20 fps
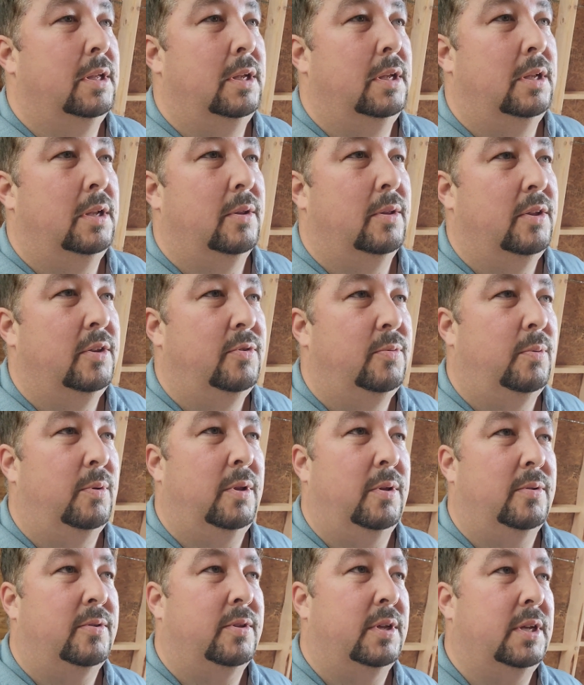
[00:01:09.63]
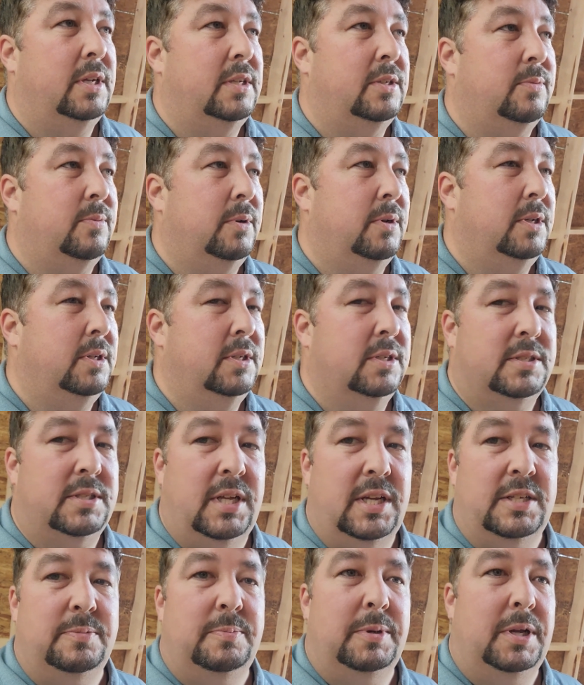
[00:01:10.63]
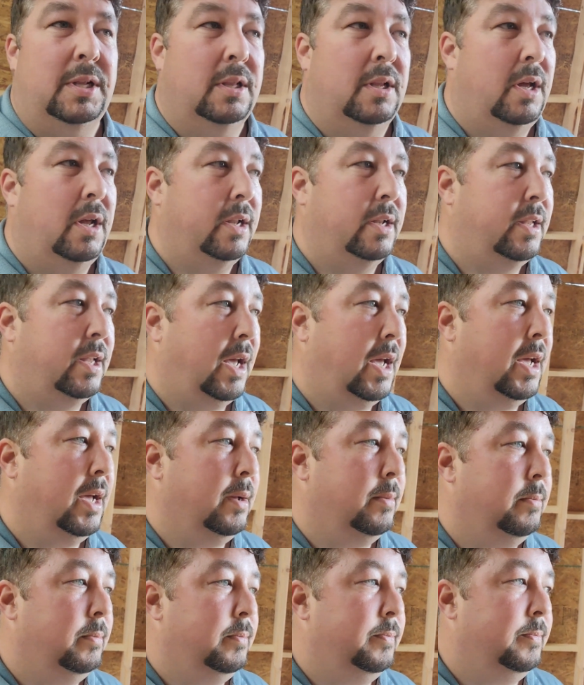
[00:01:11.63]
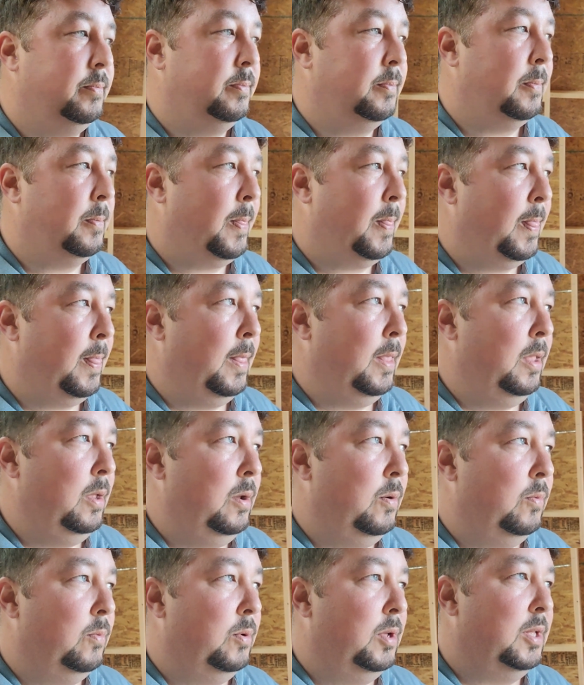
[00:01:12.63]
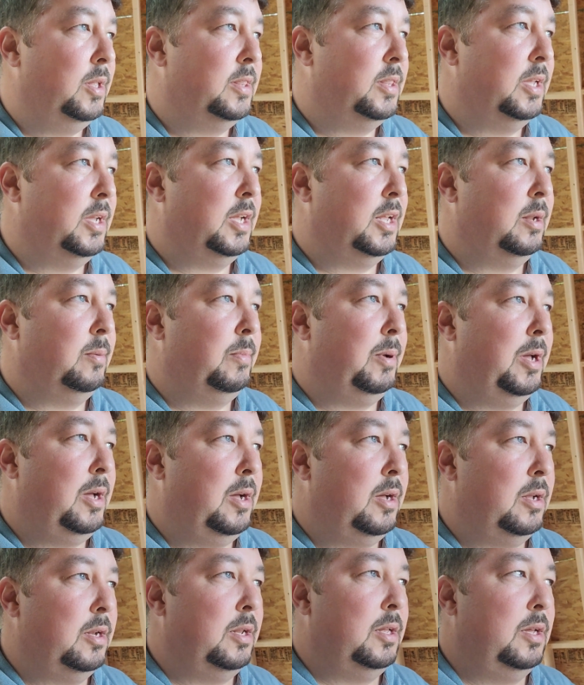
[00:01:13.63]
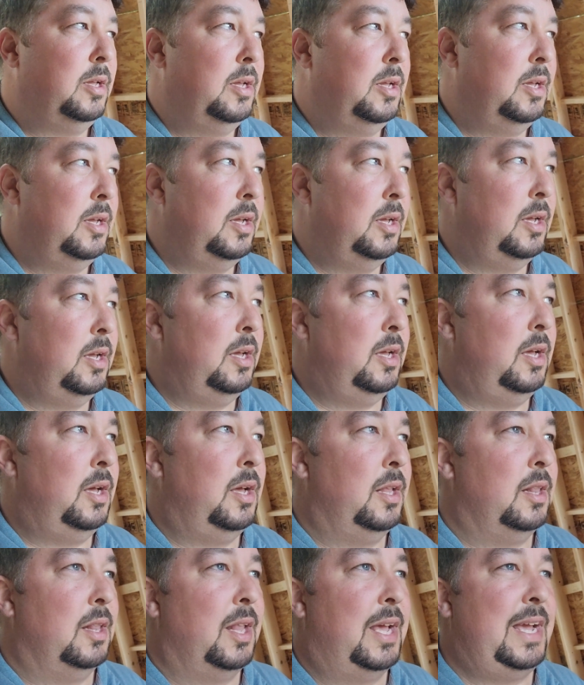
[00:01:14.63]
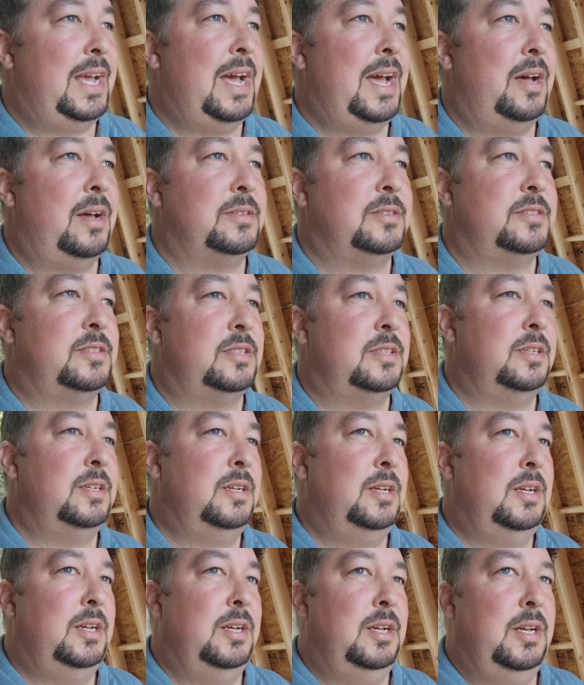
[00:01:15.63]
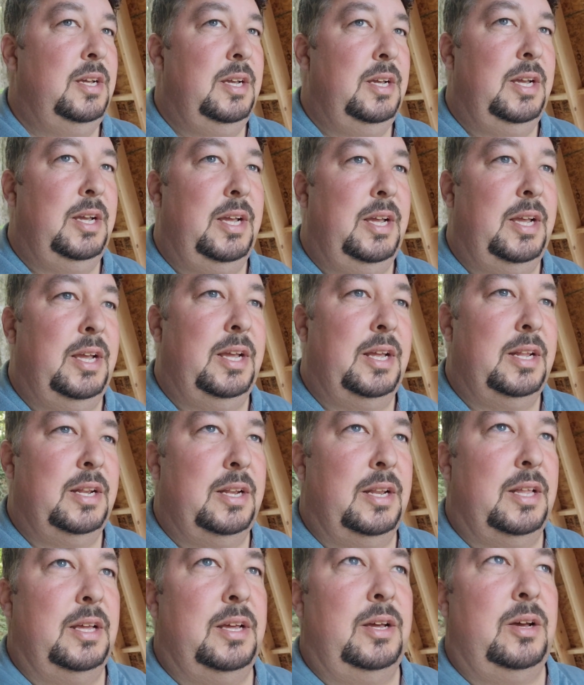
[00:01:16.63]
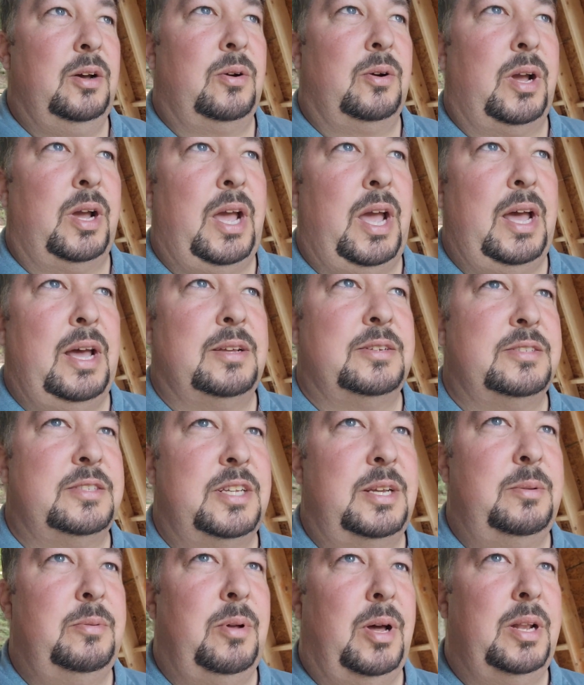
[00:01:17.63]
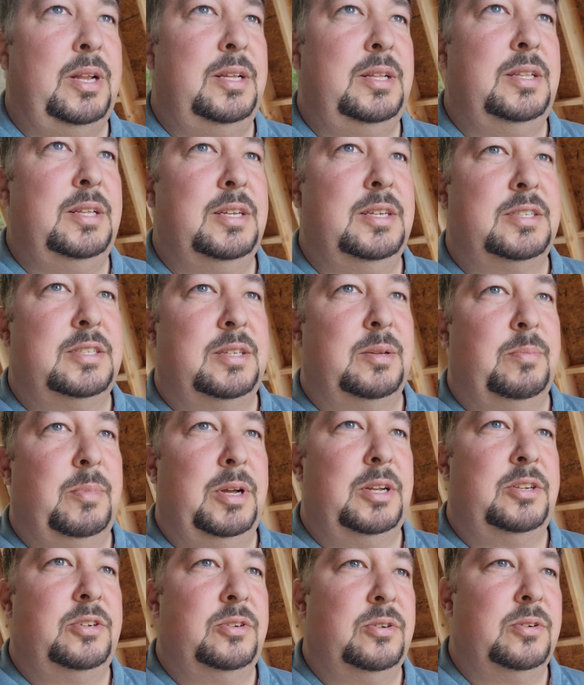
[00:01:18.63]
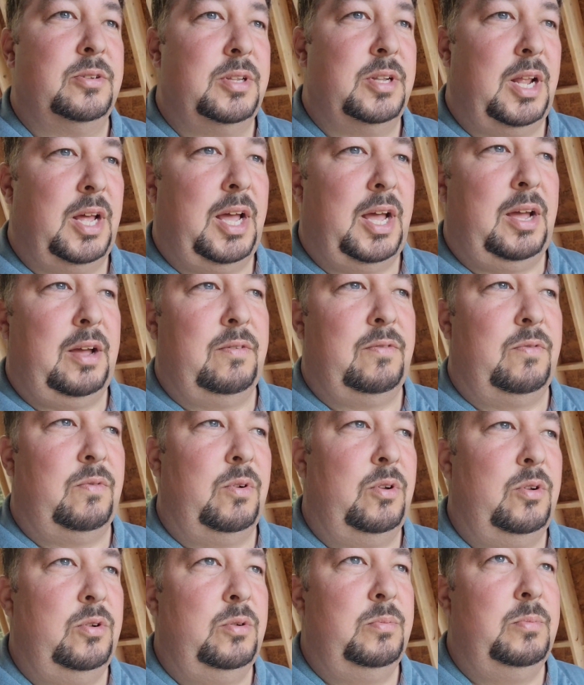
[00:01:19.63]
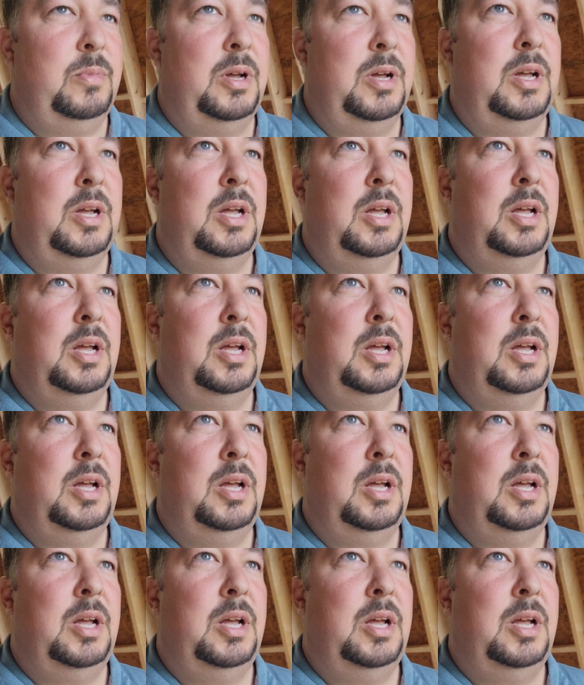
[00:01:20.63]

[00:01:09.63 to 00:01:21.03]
this is one of those things where it just takes me a lot of time really thinking about layouts and, okay, how steep do I need this to make sure that I have room,